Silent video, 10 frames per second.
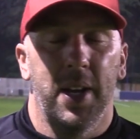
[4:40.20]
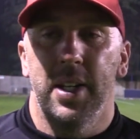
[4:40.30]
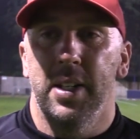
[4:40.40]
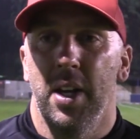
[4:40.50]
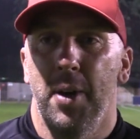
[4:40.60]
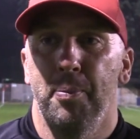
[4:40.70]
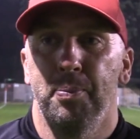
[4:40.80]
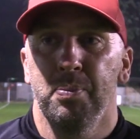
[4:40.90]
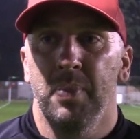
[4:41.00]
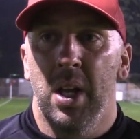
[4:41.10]
And um,
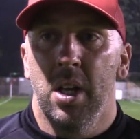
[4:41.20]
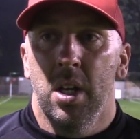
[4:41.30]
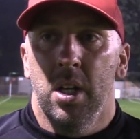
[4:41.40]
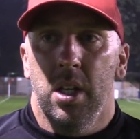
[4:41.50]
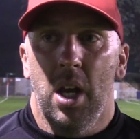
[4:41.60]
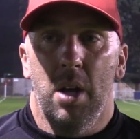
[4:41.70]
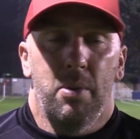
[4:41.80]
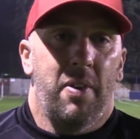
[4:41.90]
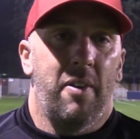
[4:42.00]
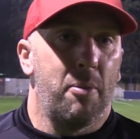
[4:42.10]
yeah,
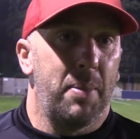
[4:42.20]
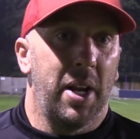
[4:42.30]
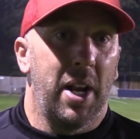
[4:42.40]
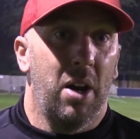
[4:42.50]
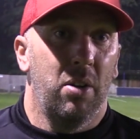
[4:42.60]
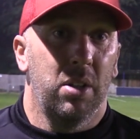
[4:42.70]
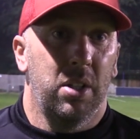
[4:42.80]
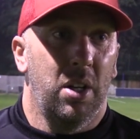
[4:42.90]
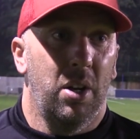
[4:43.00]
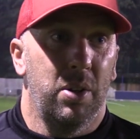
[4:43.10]
with Aaron being out,
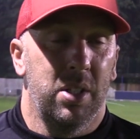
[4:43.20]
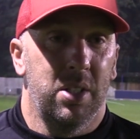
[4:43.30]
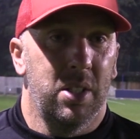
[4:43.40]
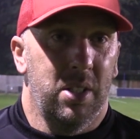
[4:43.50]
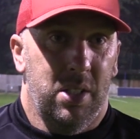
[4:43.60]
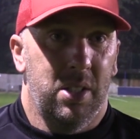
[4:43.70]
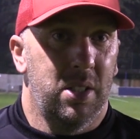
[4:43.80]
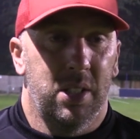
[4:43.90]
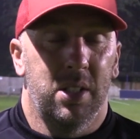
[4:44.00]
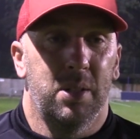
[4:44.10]
you know, he's,
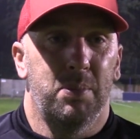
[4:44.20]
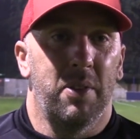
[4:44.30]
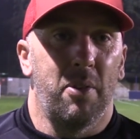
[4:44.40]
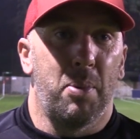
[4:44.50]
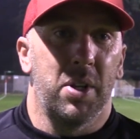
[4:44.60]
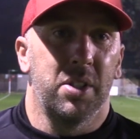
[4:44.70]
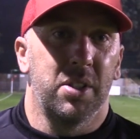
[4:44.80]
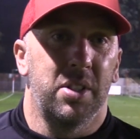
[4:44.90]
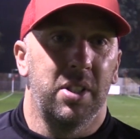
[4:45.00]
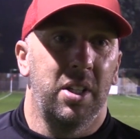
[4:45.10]
he's a bit of a
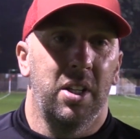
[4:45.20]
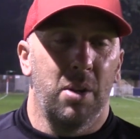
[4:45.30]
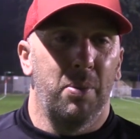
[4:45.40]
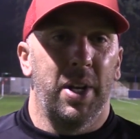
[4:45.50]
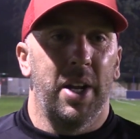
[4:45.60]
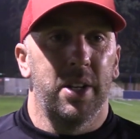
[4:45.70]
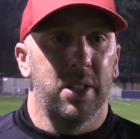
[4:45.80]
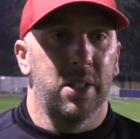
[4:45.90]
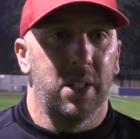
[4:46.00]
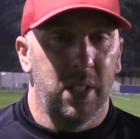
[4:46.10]
presence. He, he can win
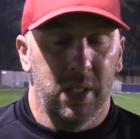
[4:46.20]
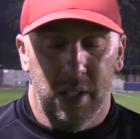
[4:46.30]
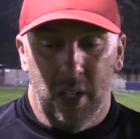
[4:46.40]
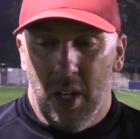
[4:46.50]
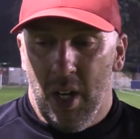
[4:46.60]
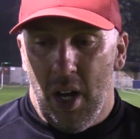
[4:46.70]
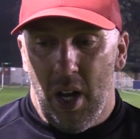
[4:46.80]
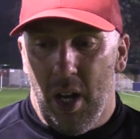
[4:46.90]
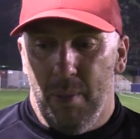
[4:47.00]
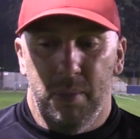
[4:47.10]
headers, and he's
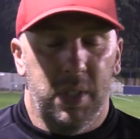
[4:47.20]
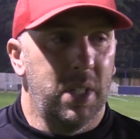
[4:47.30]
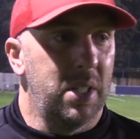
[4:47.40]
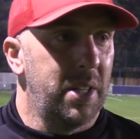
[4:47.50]
um, he's seen